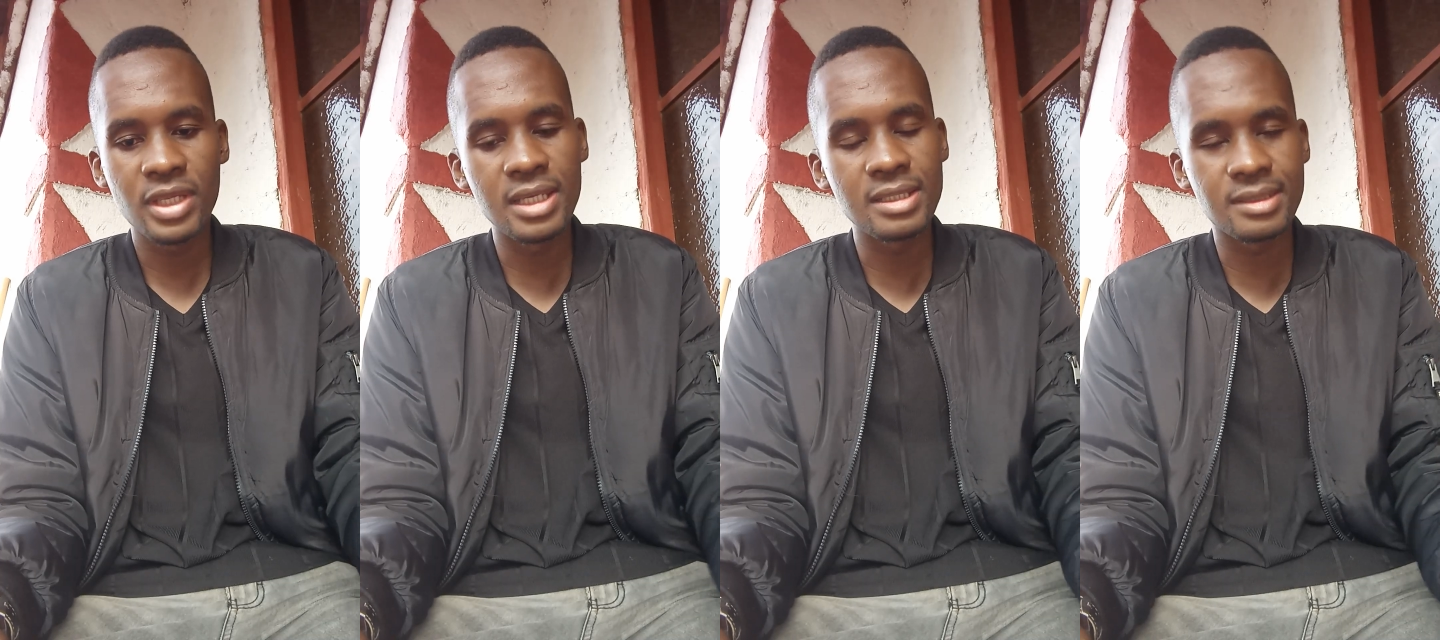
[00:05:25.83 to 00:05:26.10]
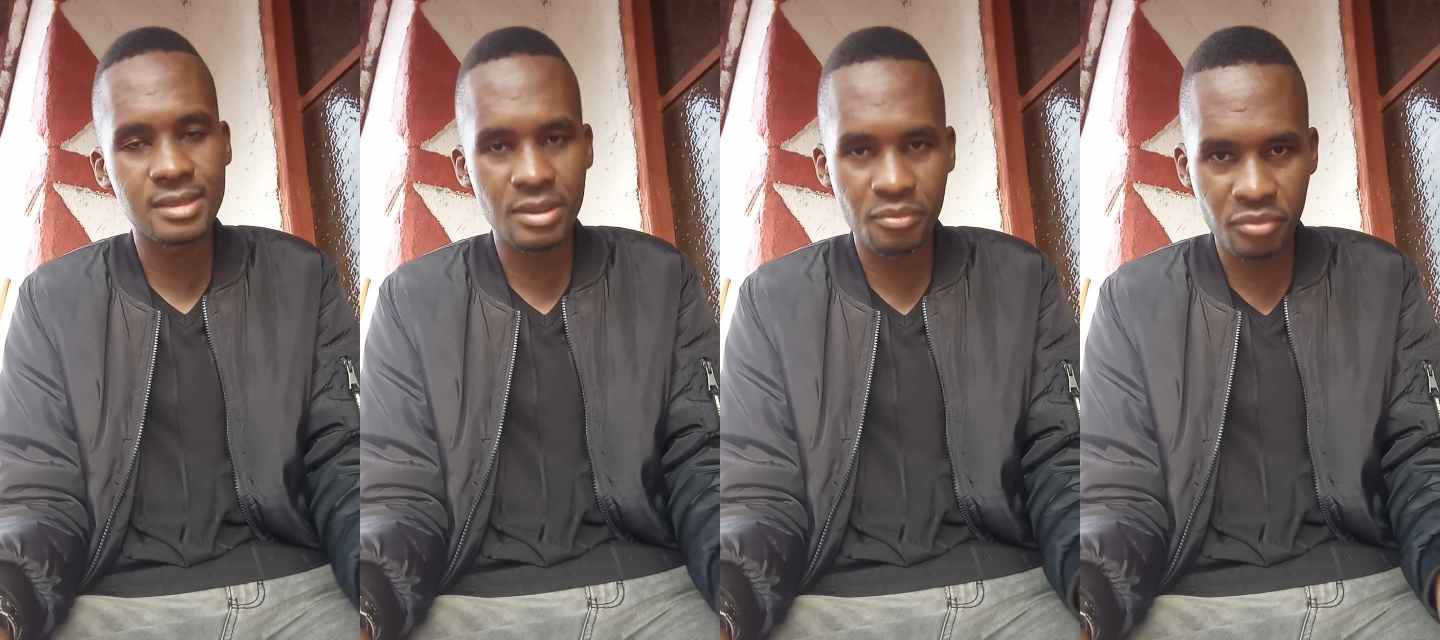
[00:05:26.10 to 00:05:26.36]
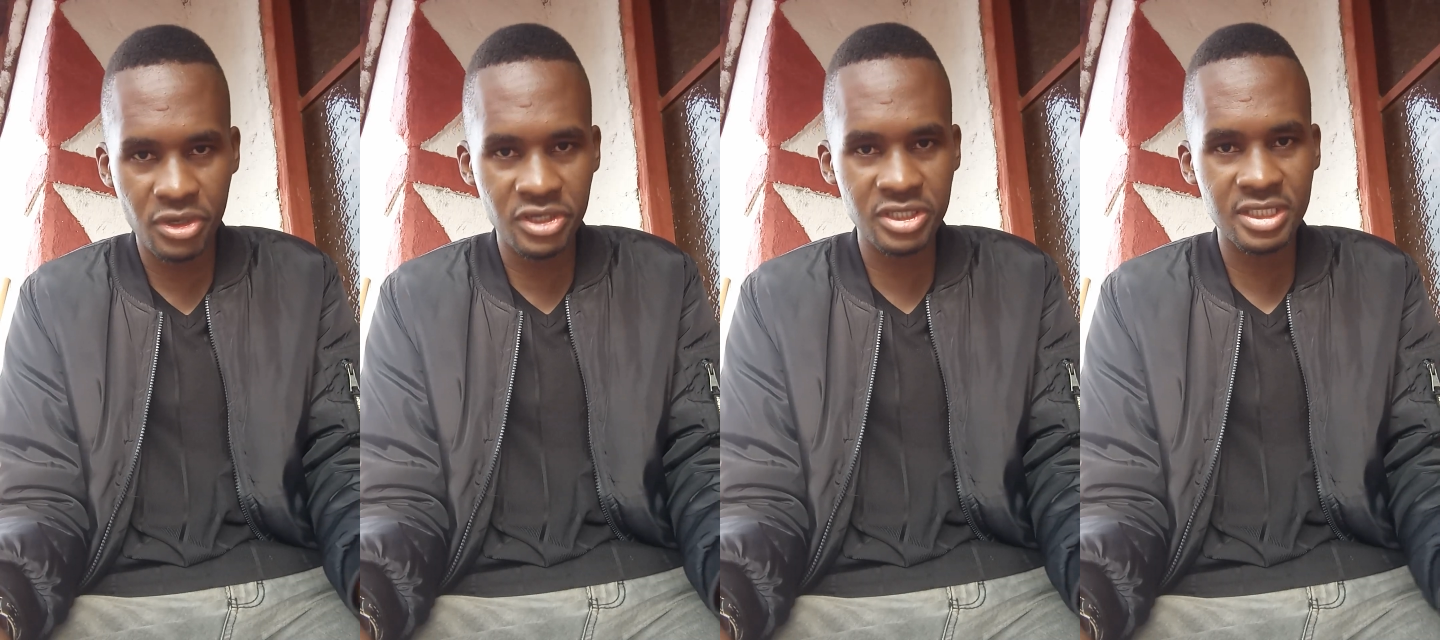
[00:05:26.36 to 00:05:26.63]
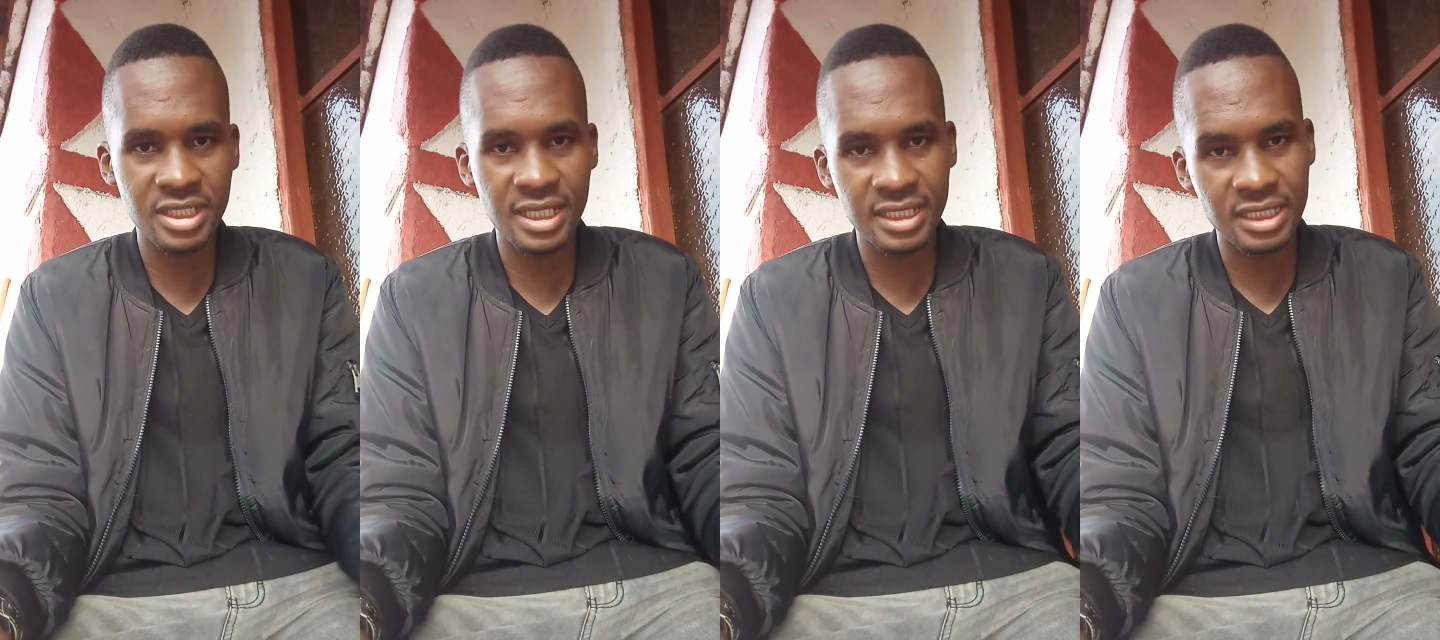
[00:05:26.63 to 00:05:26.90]
It's the
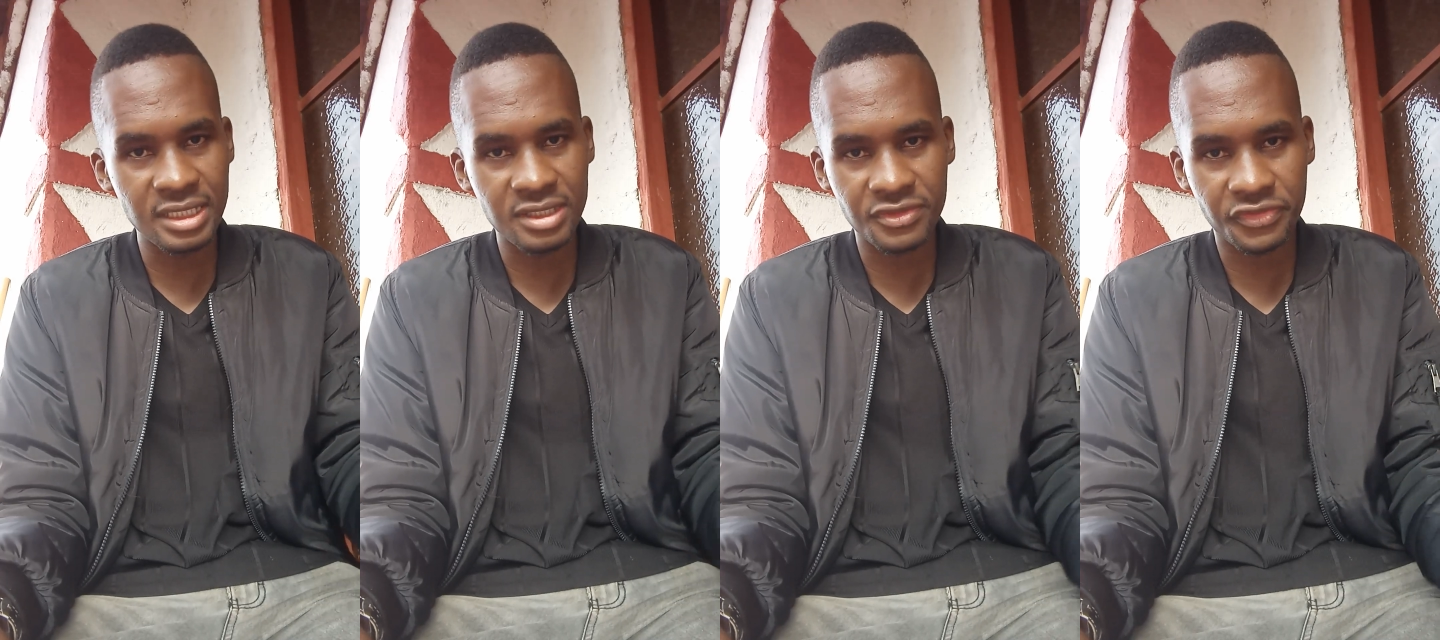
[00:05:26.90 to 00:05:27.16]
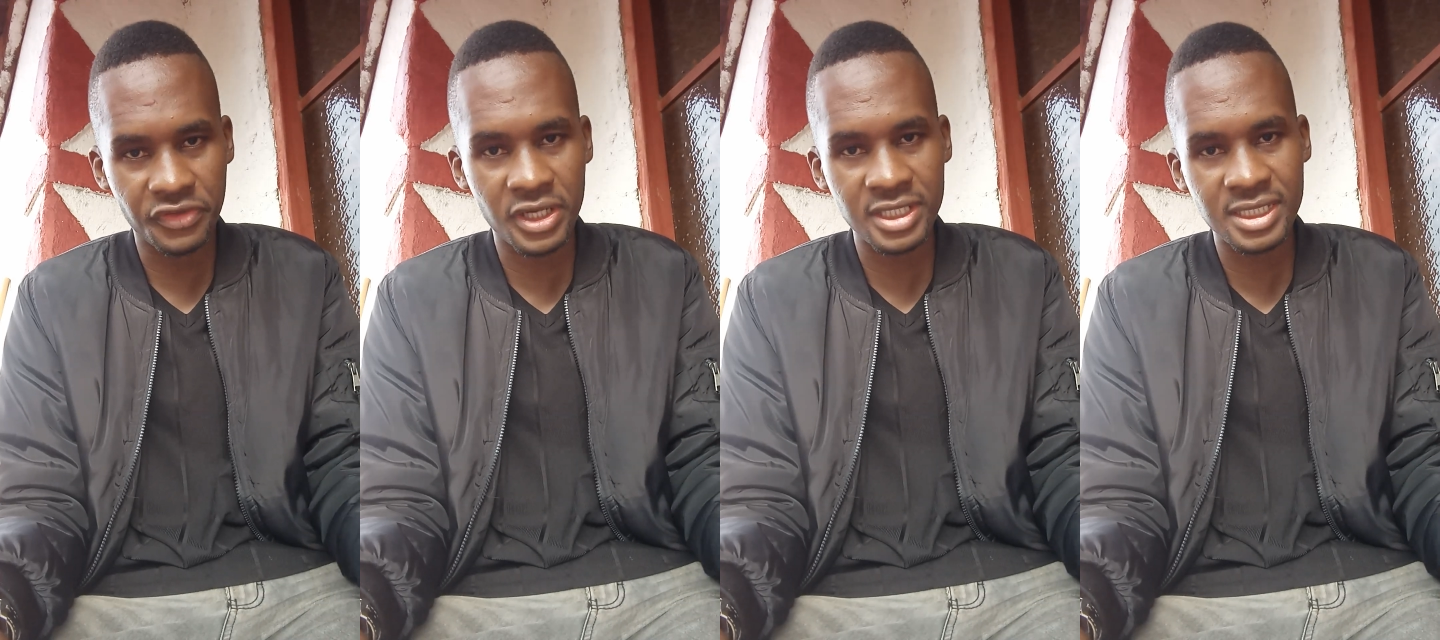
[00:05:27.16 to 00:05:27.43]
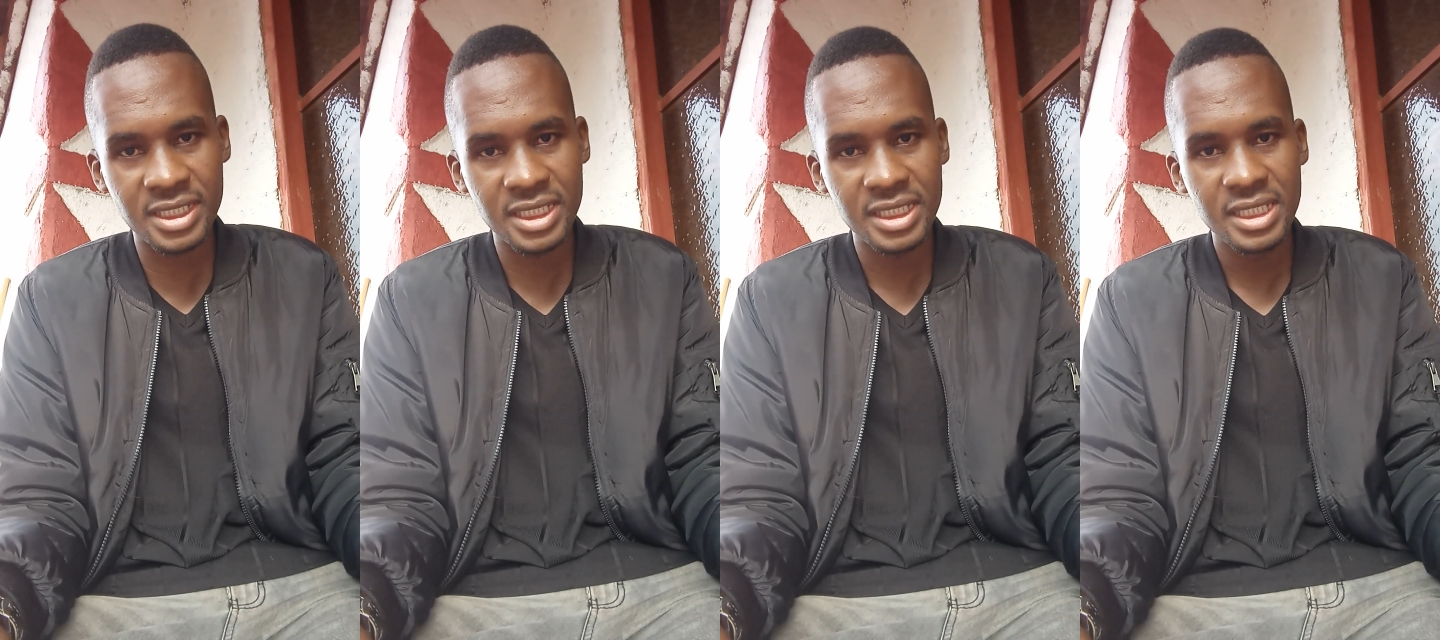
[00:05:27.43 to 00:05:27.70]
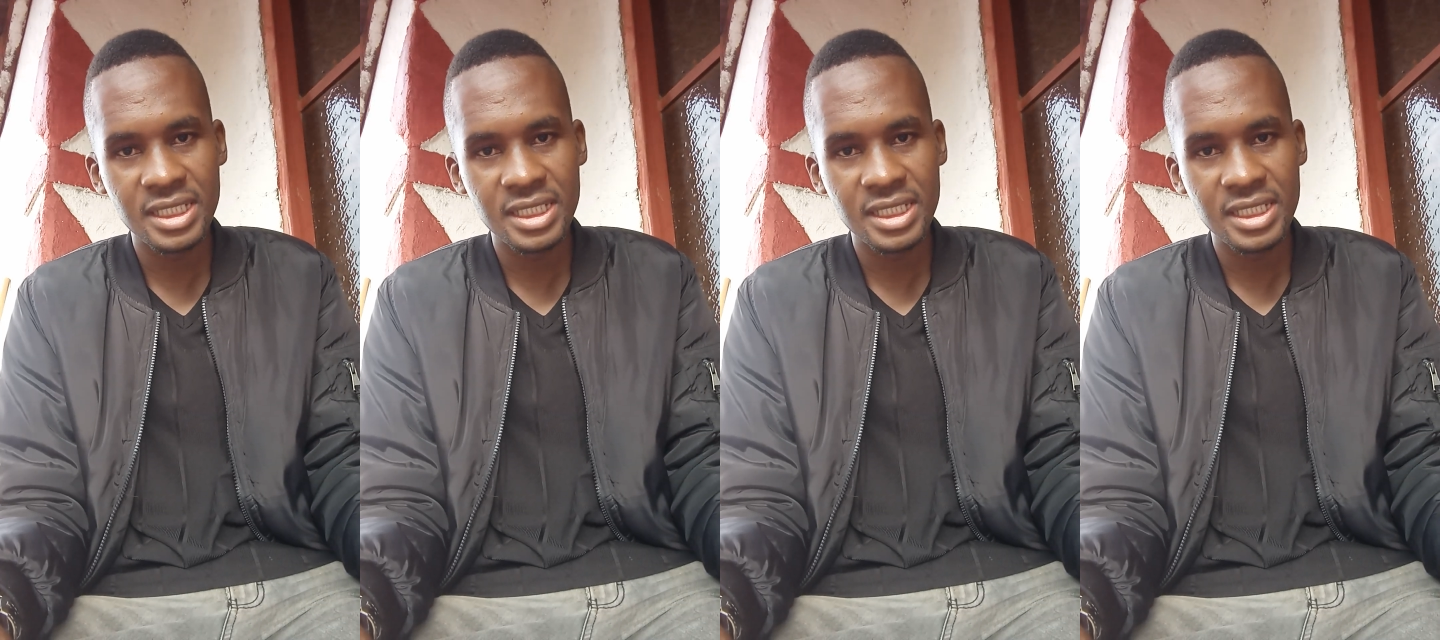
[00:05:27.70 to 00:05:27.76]
best and it's fast